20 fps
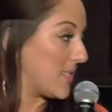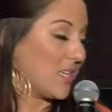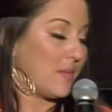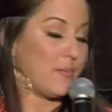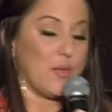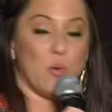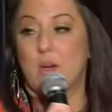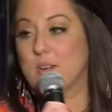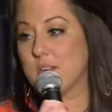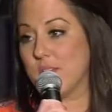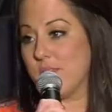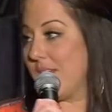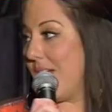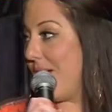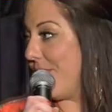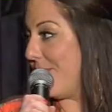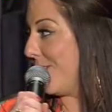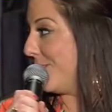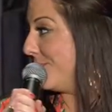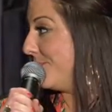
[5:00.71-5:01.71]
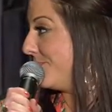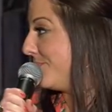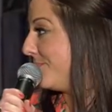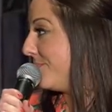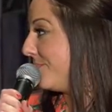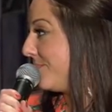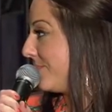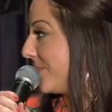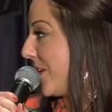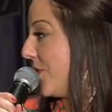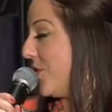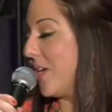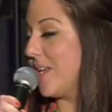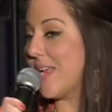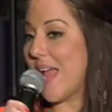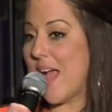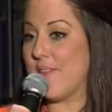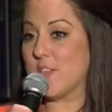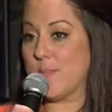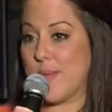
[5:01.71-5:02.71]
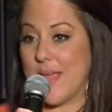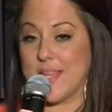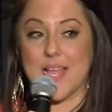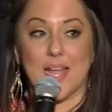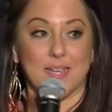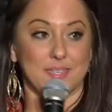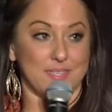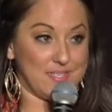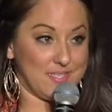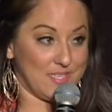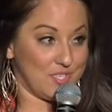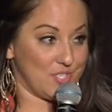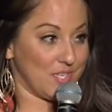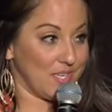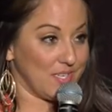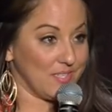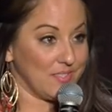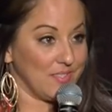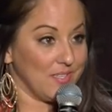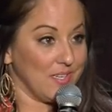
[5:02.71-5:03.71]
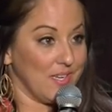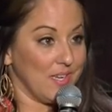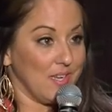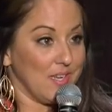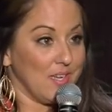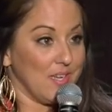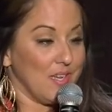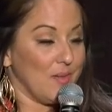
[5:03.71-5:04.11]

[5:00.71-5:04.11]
It's going to be one or the other. And you're going to have to make that decision